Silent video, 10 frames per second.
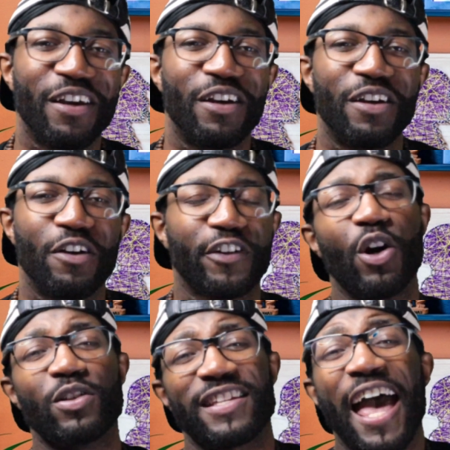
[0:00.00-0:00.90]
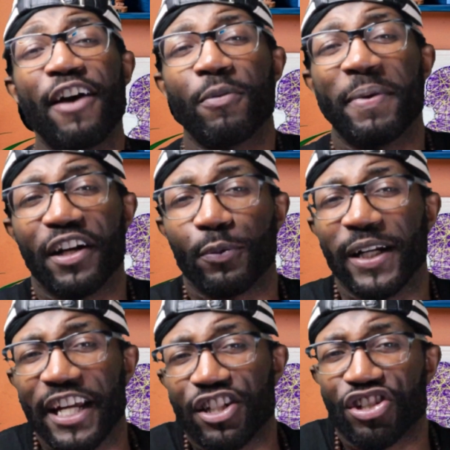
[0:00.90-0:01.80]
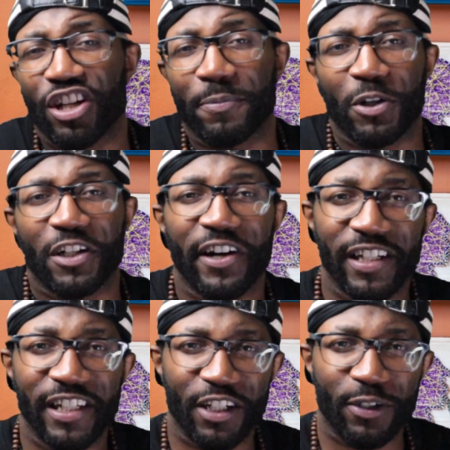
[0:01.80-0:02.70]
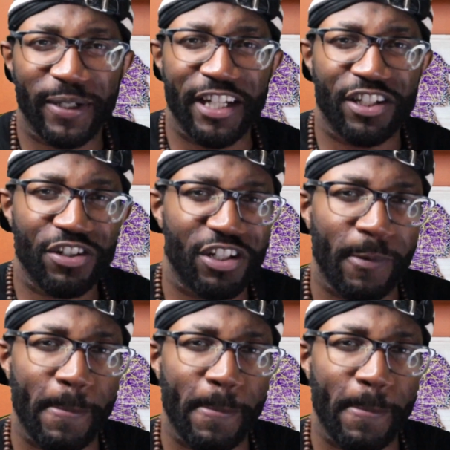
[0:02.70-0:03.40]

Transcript: For those who's ever been in a relationship or currently in a relationship,